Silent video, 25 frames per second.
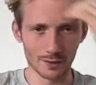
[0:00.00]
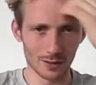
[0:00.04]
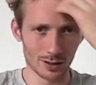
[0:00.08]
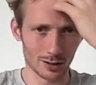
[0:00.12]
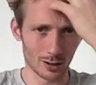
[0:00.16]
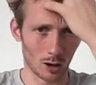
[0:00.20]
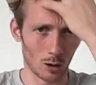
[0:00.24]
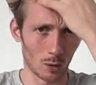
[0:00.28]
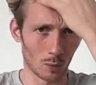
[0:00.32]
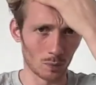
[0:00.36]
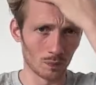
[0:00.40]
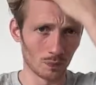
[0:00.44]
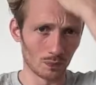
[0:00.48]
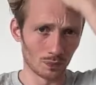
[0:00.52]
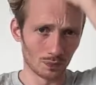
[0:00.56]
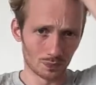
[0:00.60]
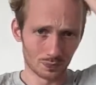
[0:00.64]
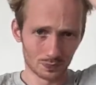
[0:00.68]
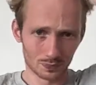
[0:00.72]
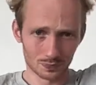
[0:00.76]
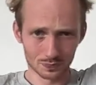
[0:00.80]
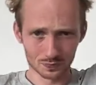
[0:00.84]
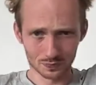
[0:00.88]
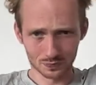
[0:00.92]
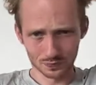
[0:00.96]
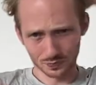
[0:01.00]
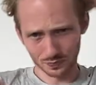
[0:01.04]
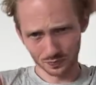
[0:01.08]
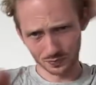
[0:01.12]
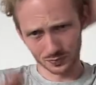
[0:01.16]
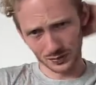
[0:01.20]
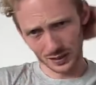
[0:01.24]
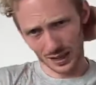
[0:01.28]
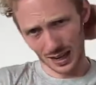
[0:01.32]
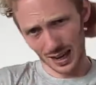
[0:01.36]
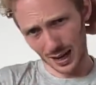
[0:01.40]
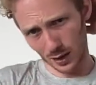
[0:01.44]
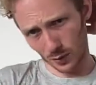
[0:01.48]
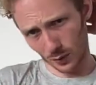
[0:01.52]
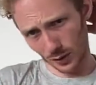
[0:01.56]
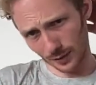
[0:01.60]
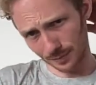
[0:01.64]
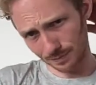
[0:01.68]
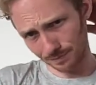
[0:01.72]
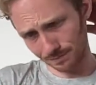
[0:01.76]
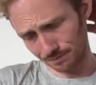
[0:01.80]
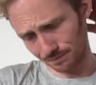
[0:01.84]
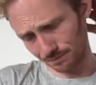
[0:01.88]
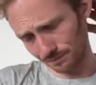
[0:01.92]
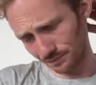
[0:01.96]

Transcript: So anyway,